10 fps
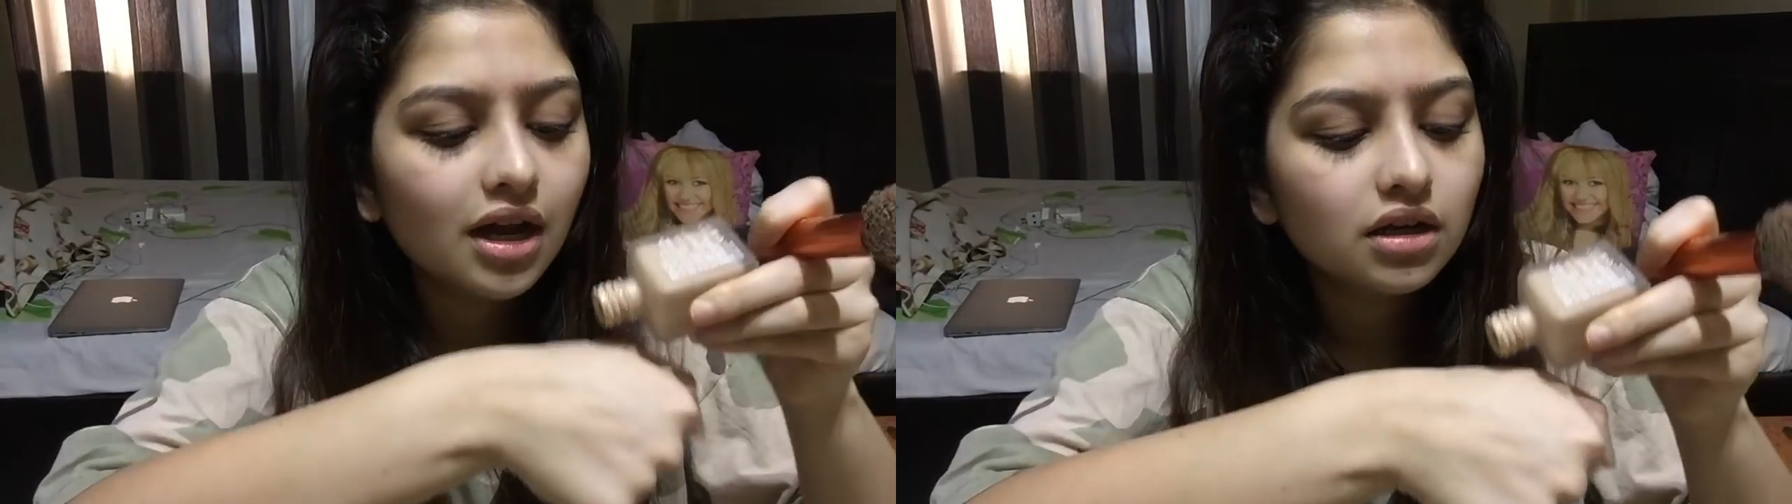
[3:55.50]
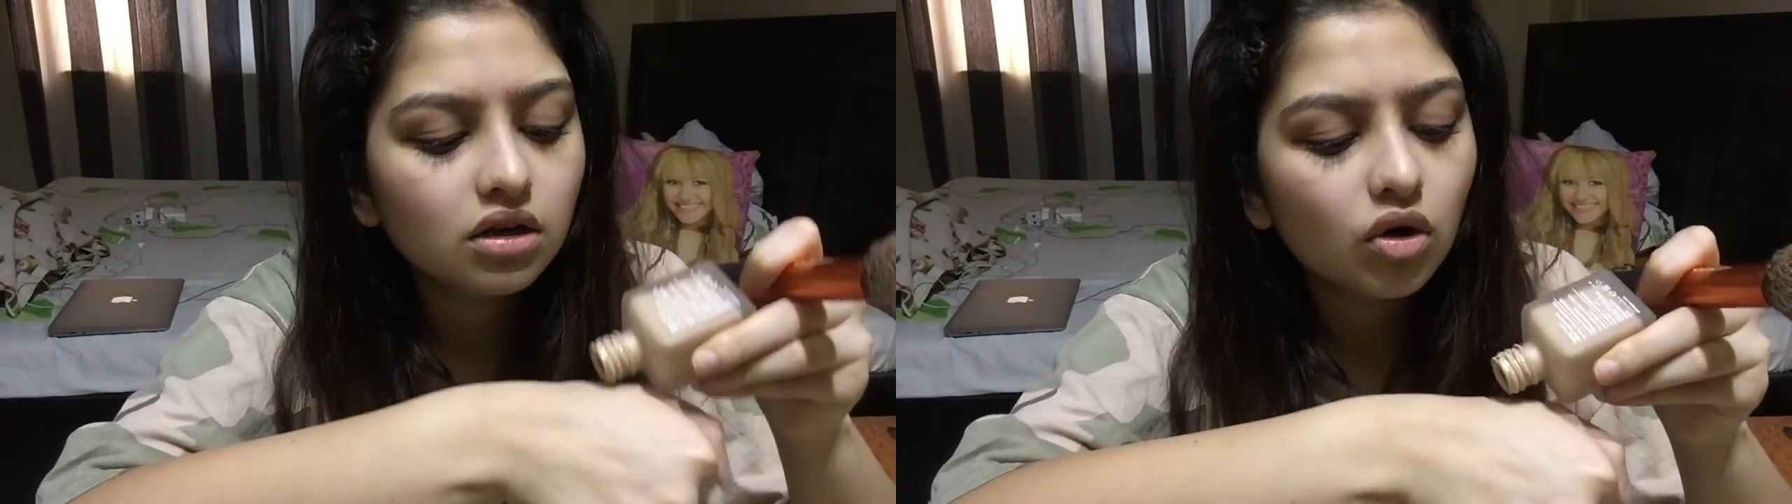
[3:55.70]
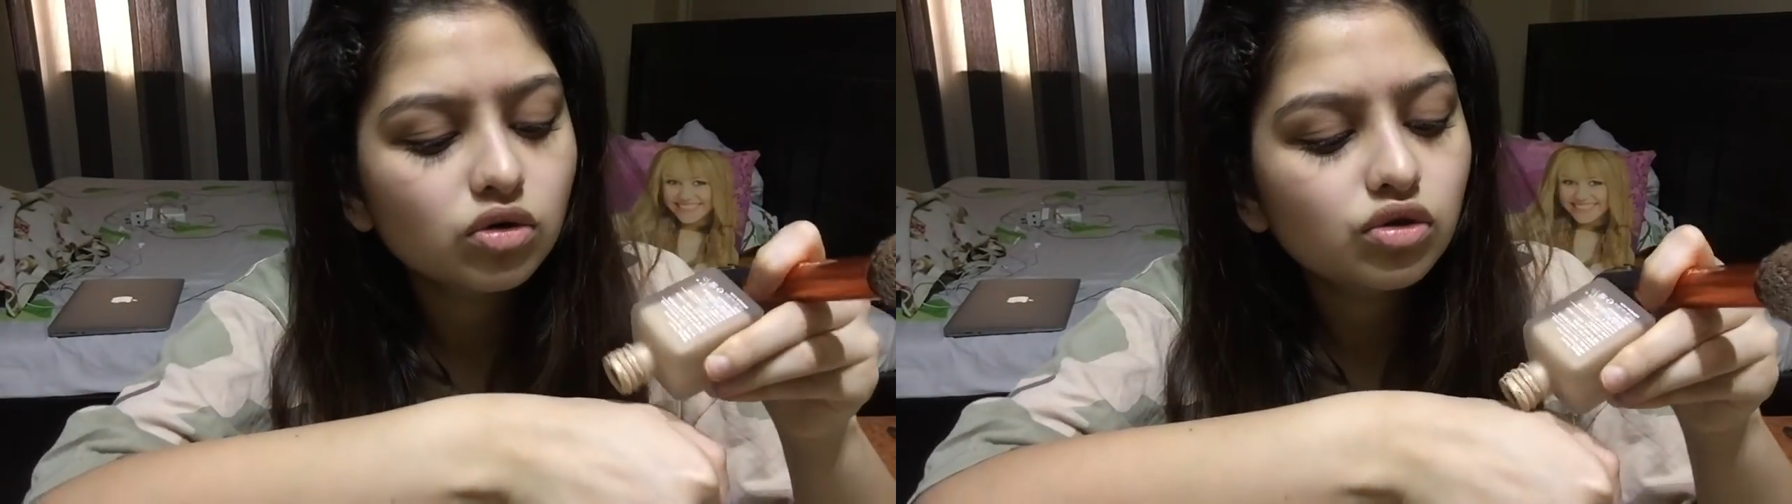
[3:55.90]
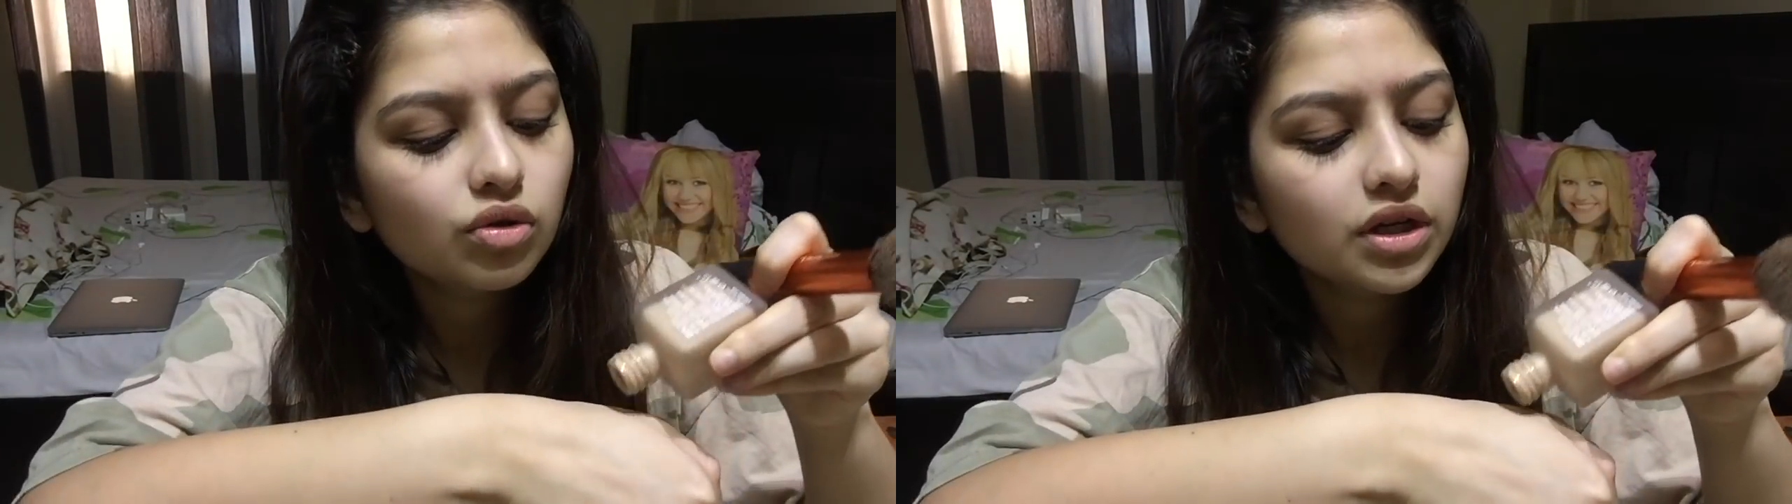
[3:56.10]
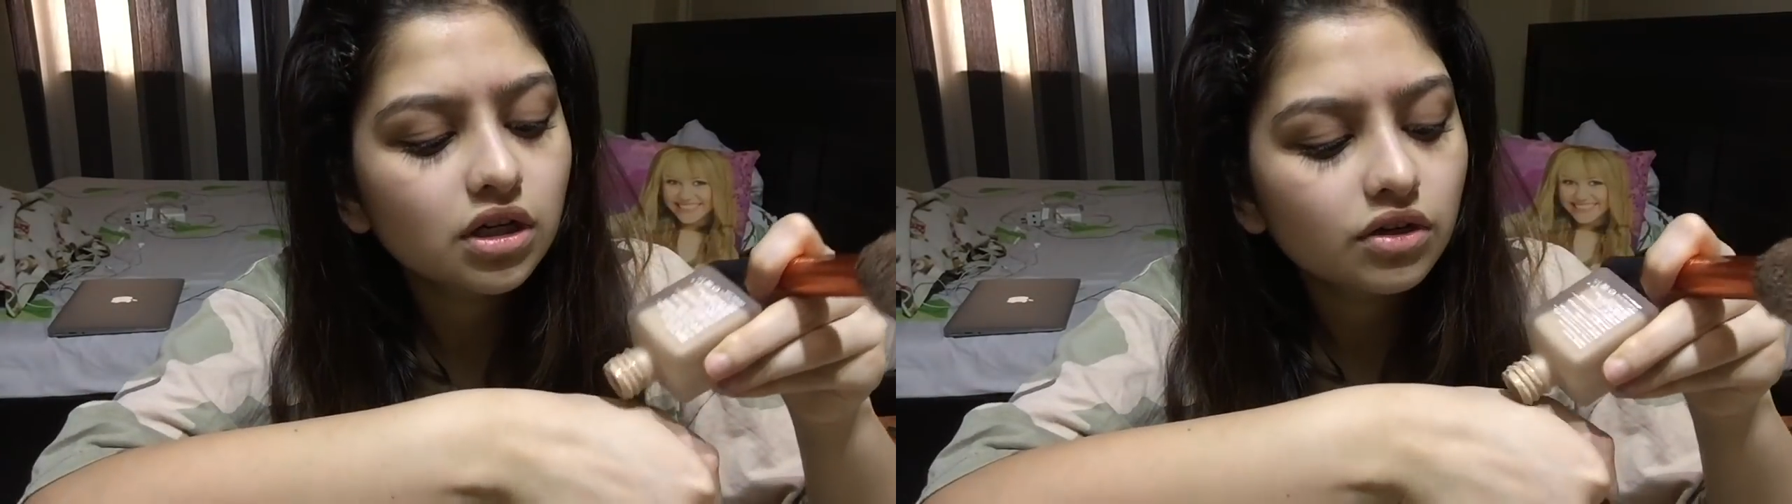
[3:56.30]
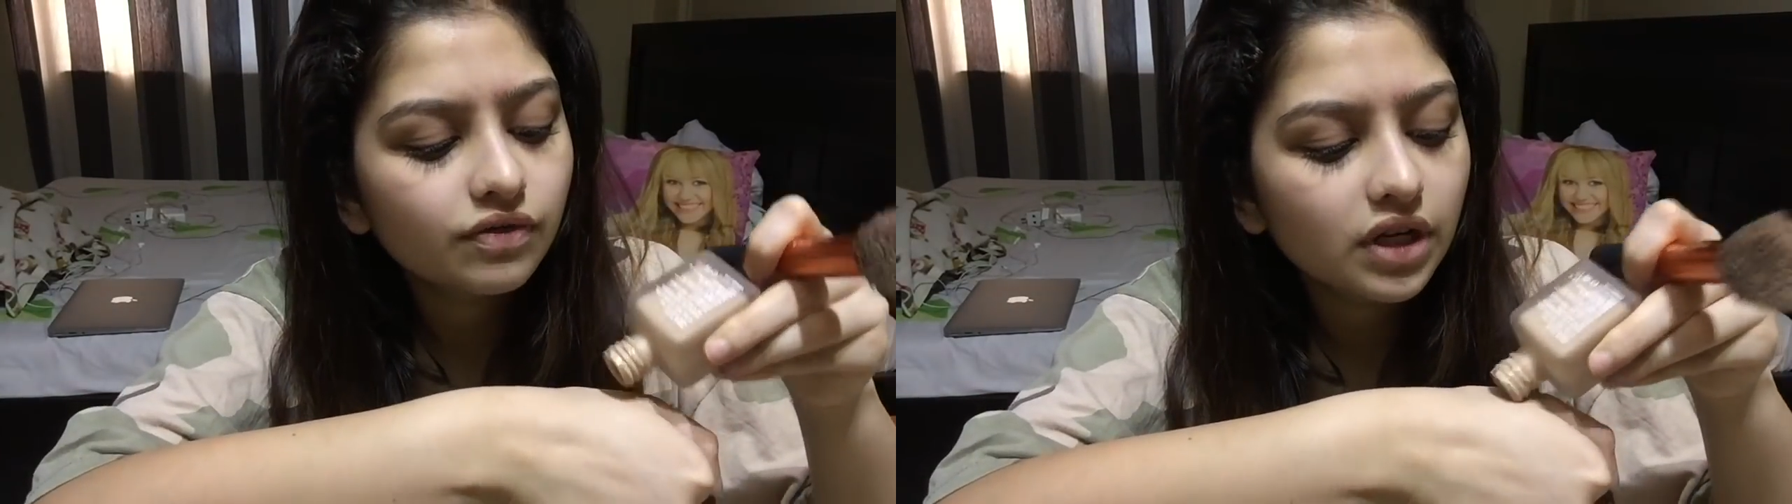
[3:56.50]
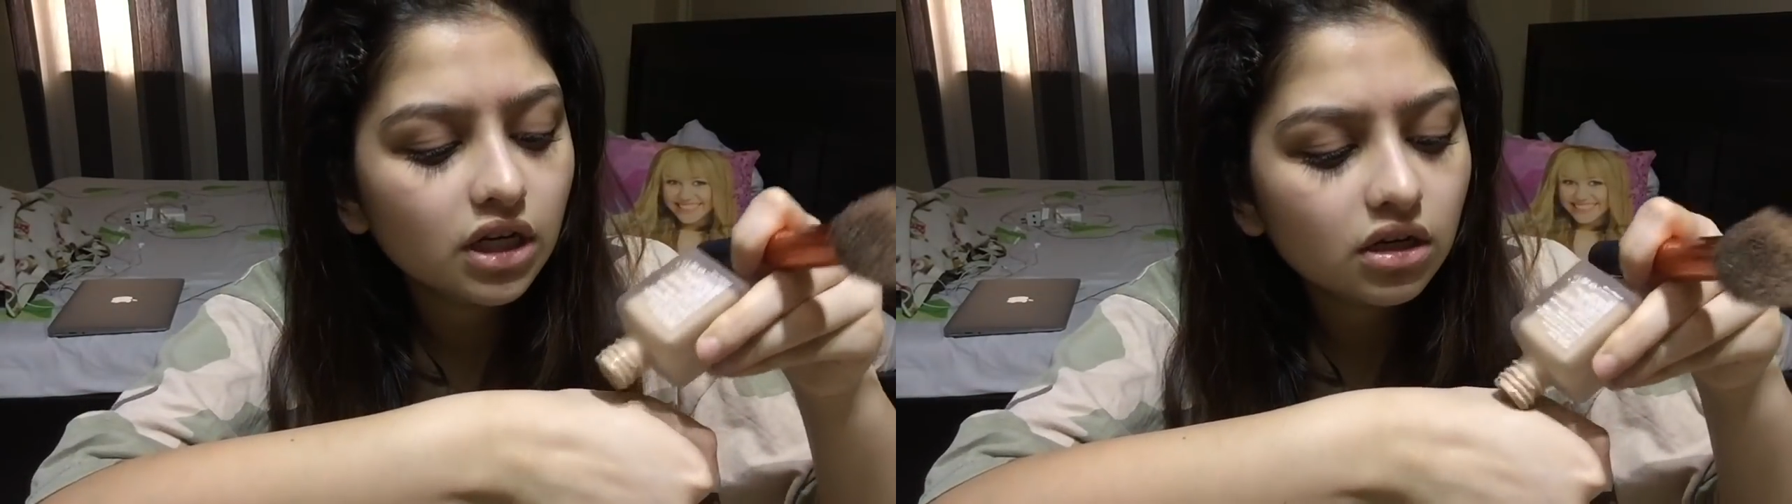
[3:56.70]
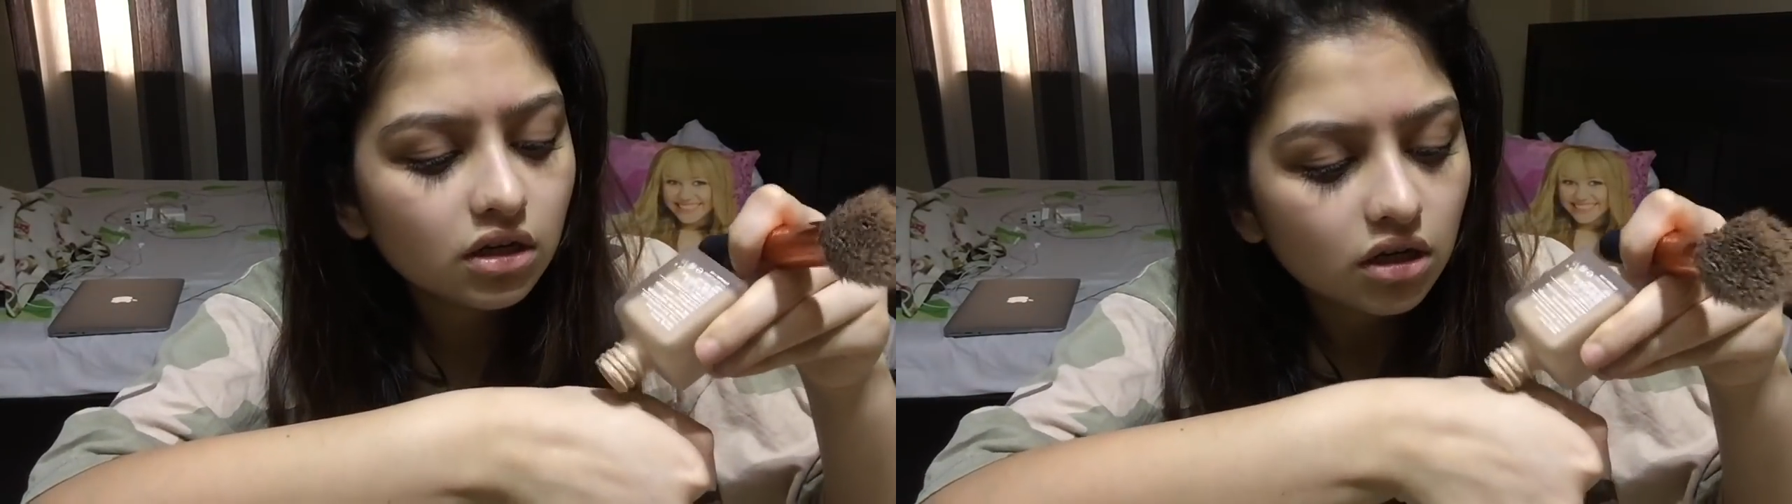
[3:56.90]
and also
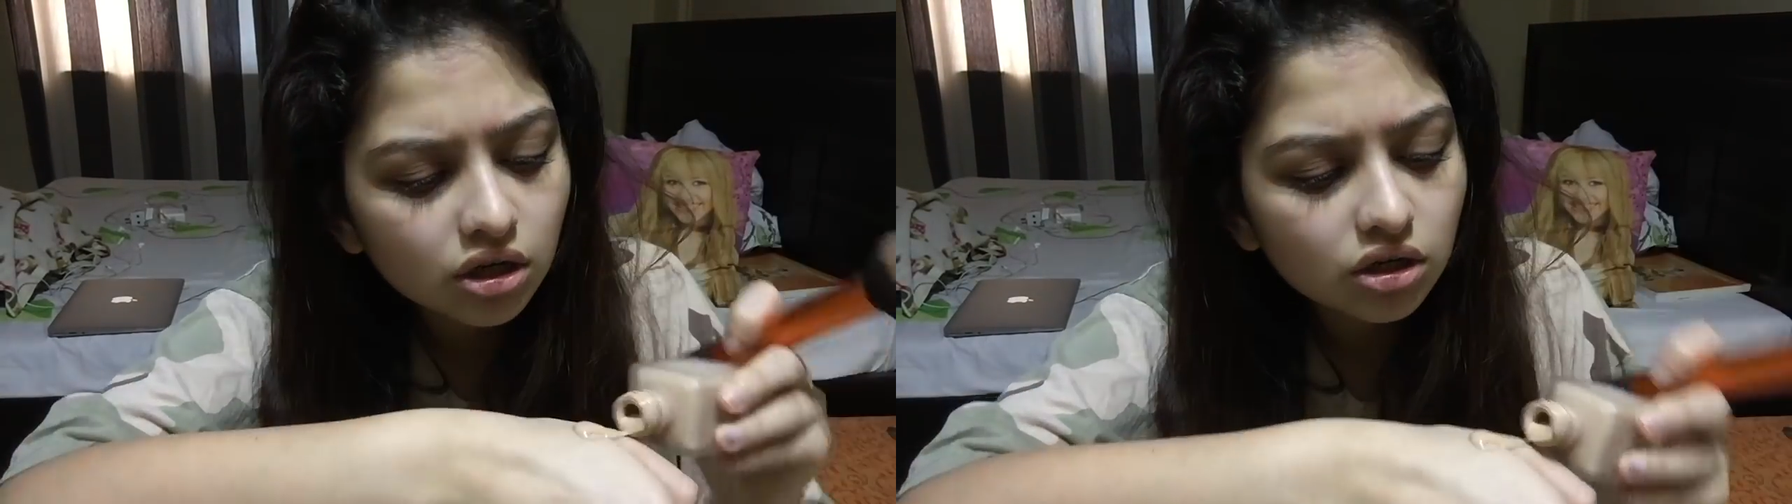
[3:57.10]
inconvenient